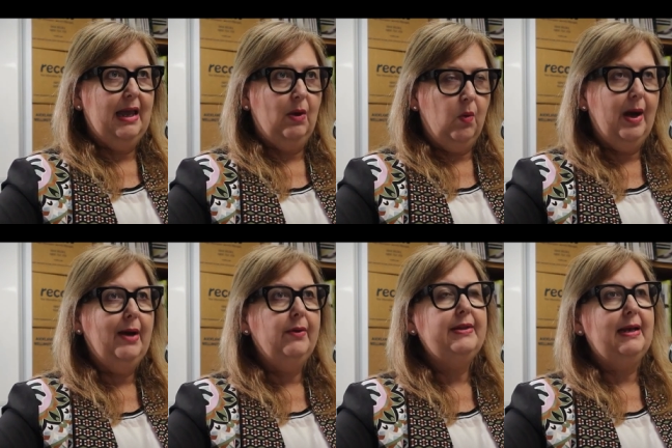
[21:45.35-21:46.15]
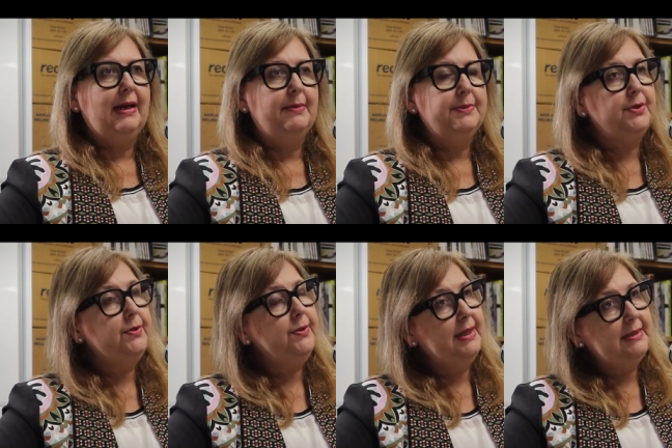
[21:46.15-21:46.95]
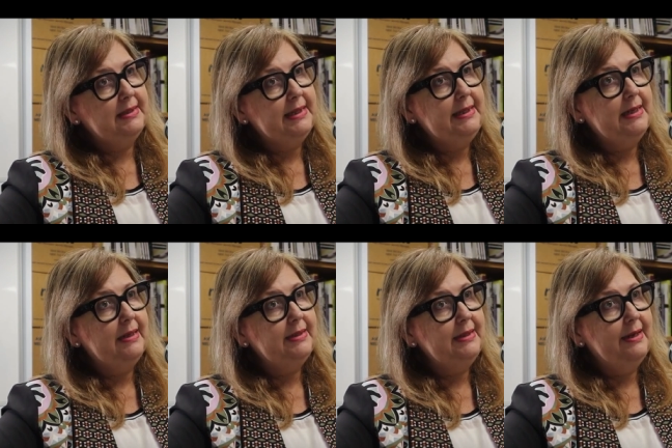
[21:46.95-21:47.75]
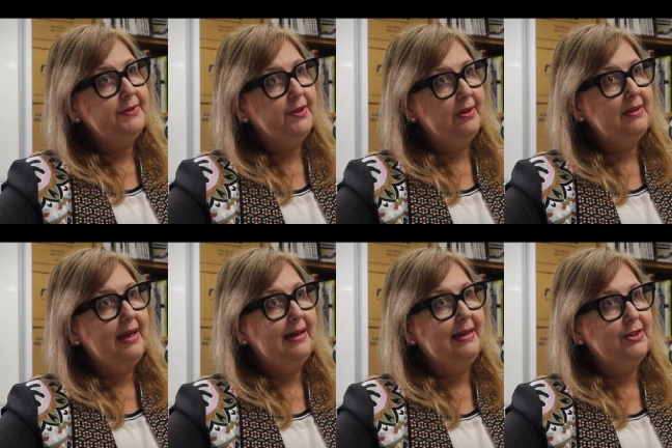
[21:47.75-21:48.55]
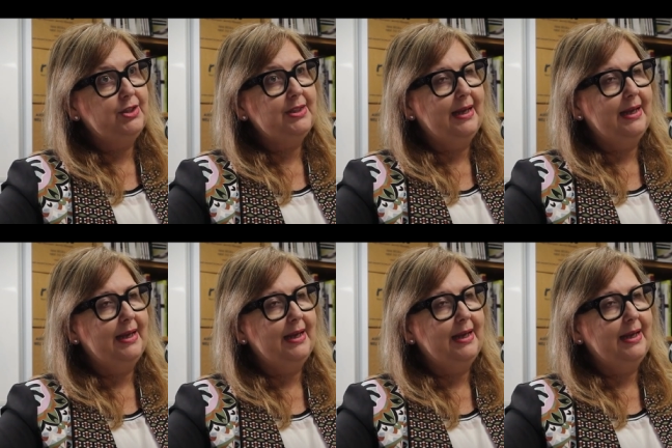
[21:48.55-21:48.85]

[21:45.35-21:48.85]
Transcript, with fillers: inquiry that comes through that's detailed enough so that they can actually